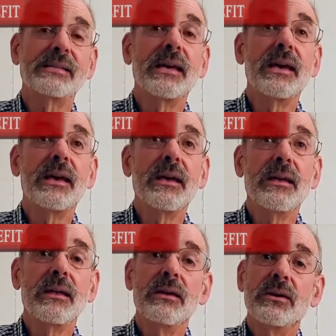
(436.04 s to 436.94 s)
I
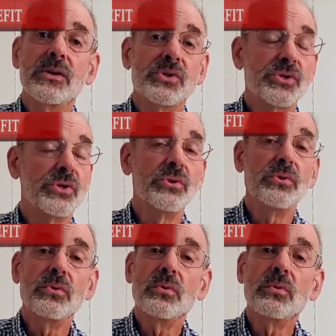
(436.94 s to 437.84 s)
said
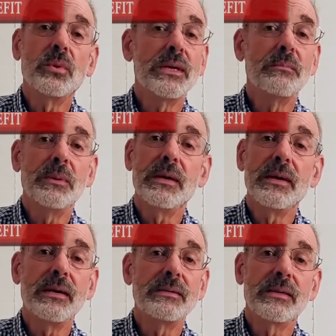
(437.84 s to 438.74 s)
soon we'd
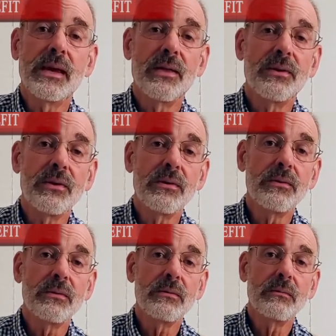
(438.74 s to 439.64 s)
be
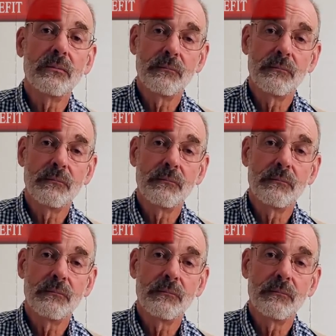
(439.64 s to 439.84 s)
together,